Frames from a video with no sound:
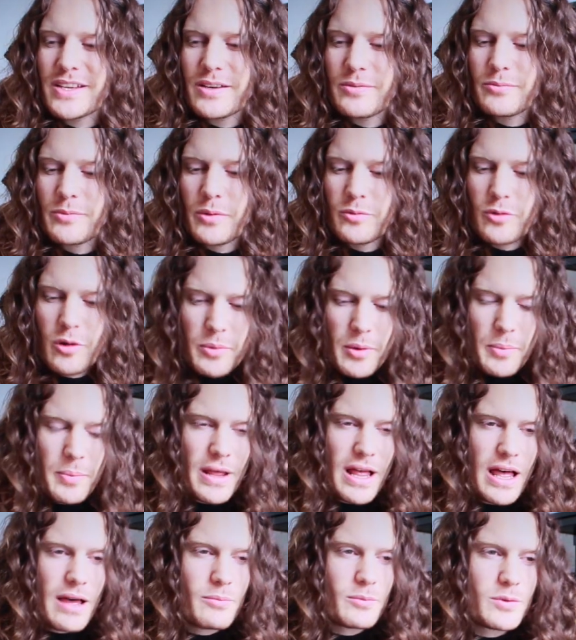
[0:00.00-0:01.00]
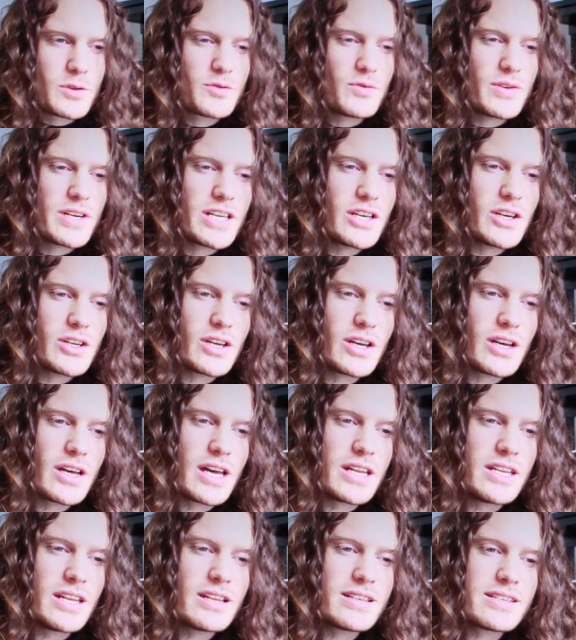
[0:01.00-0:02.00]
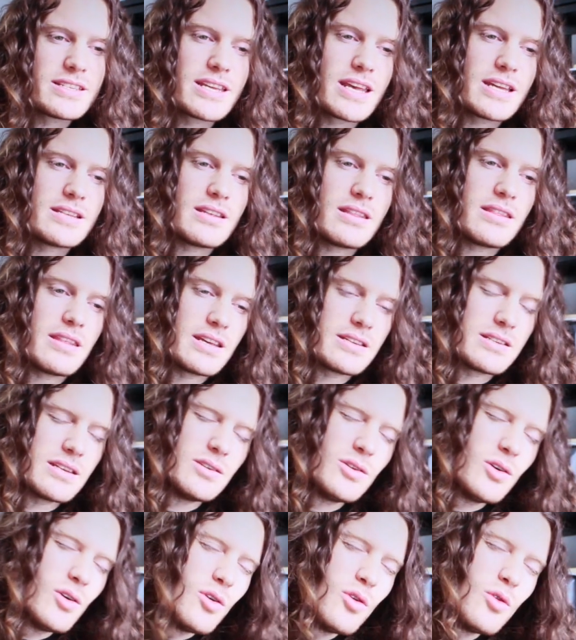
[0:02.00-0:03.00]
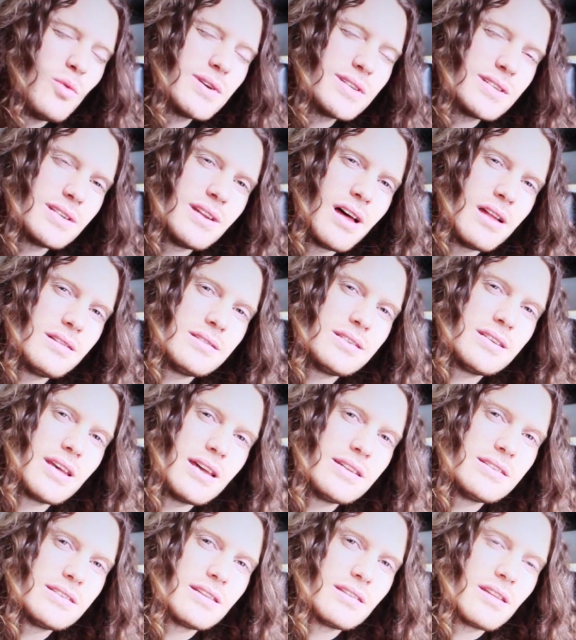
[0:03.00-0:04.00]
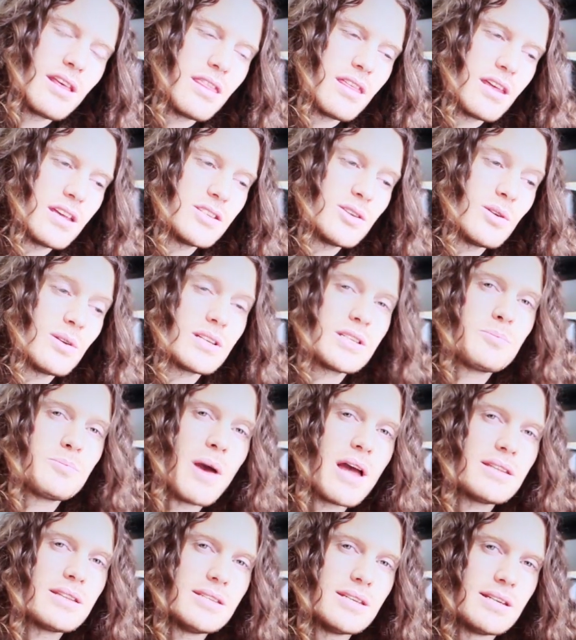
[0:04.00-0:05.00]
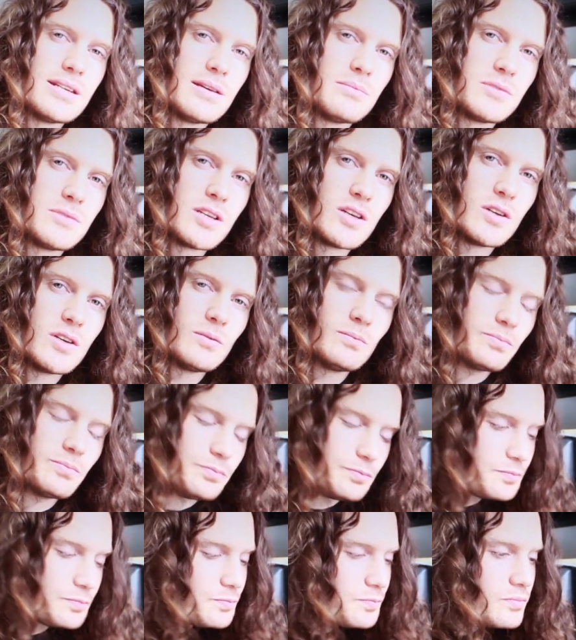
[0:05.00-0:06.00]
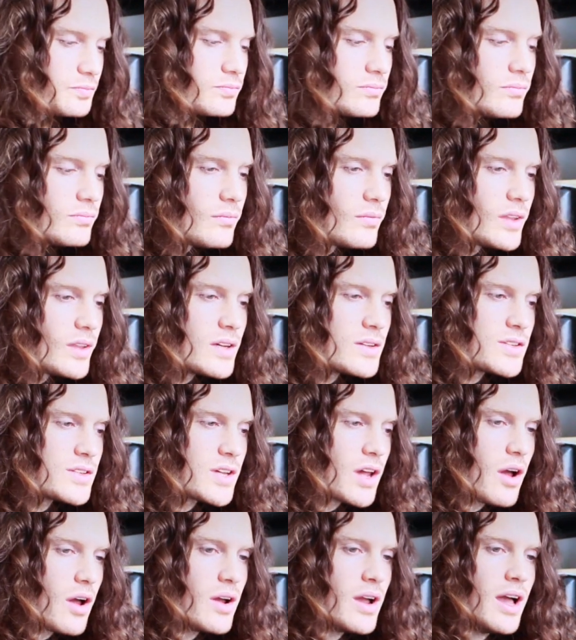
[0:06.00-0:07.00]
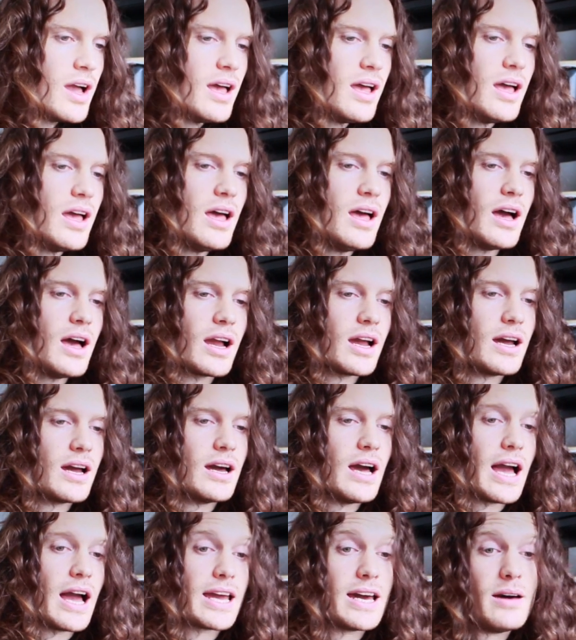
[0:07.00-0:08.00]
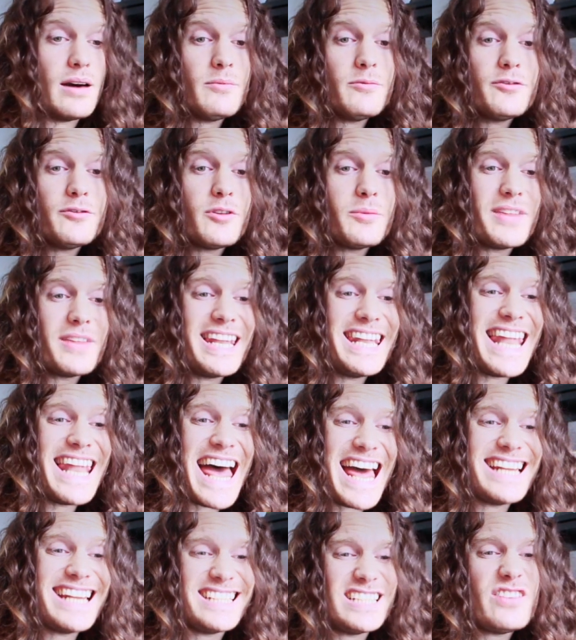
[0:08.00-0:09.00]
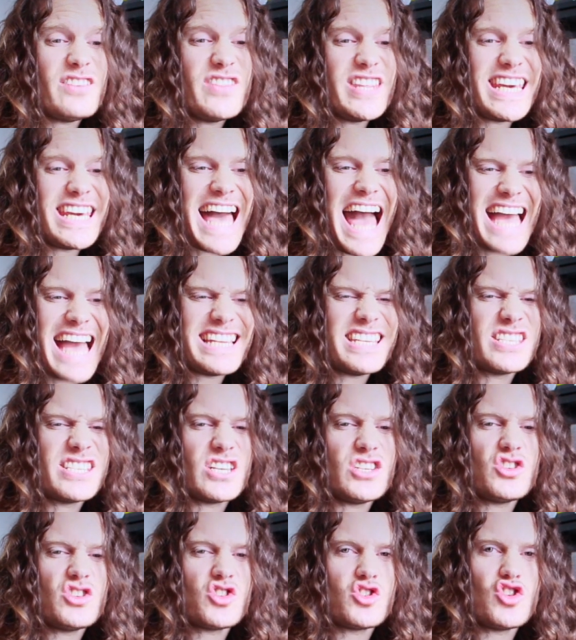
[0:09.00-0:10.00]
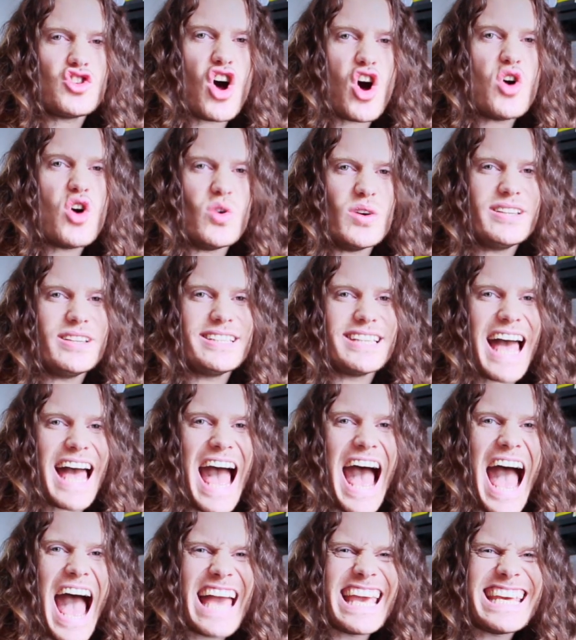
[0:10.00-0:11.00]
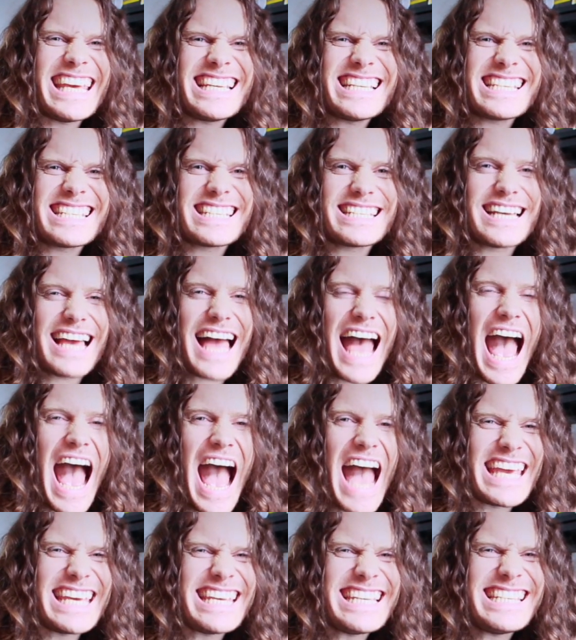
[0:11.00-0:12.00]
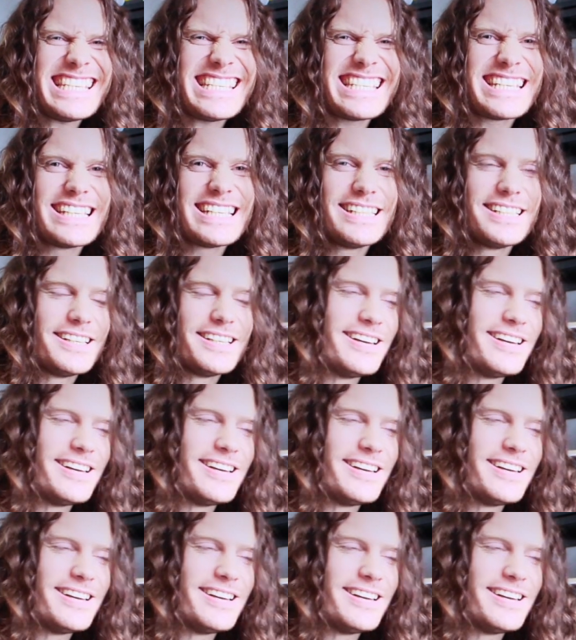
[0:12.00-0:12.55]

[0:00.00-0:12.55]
But Robert Plant was really good at enunciating things, and not always enunciating the things you expected him to. So, I come from the land of the ice and snow. Ice! Ice!